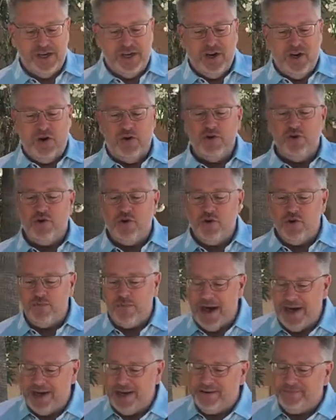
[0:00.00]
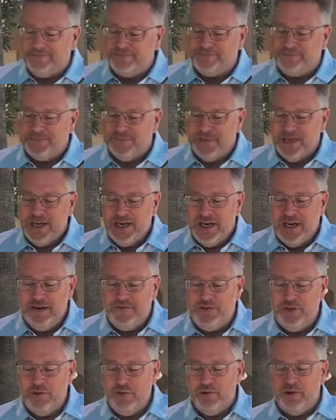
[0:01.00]
Oh, Lord Almighty,
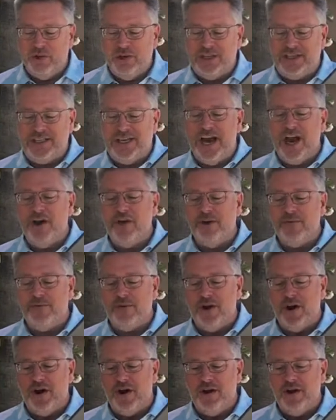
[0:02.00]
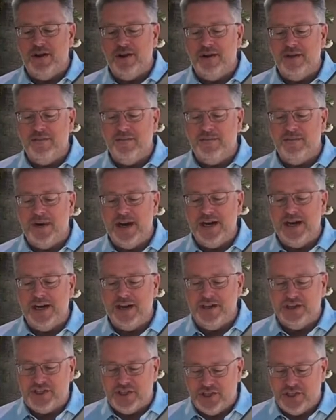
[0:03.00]
if you will look down upon my
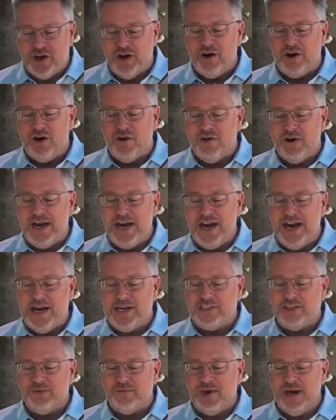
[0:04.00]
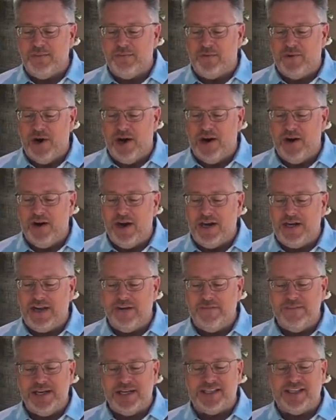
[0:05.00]
sorrow and answer my prayer and
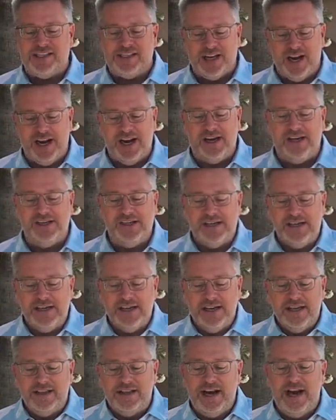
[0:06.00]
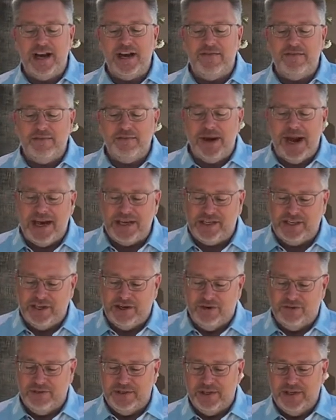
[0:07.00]
give me a son, then I'll give him back to you.
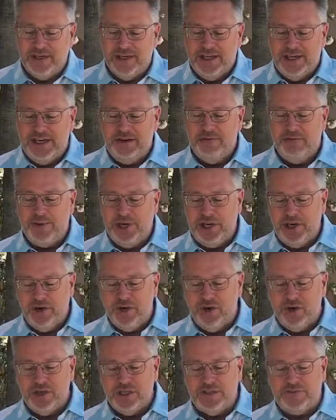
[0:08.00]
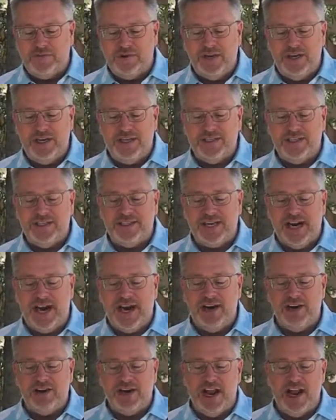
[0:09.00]
He will be yours for his
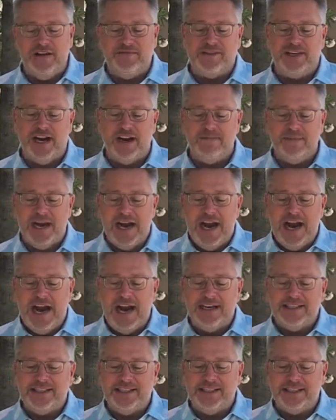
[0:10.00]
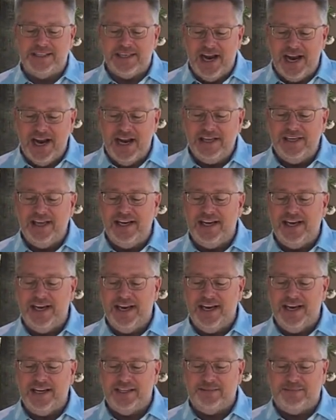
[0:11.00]
entire lifetime as a sign that
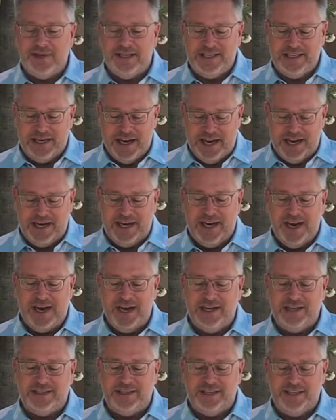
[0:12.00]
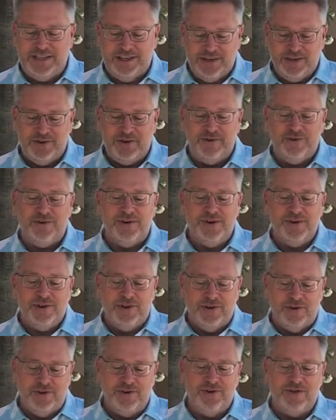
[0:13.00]
he has been dedicated to you,
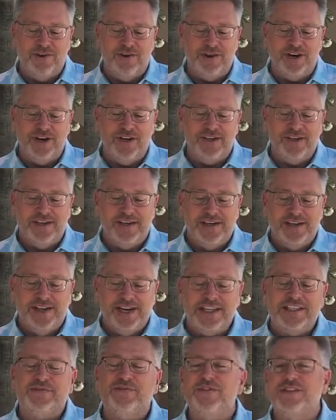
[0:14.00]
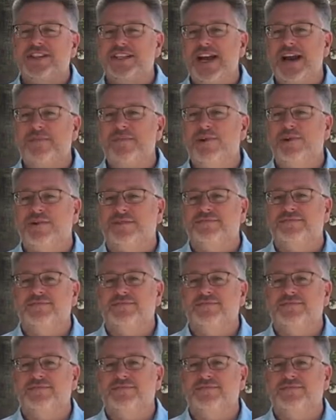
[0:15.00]
oh, Lord. That's 1 Samuel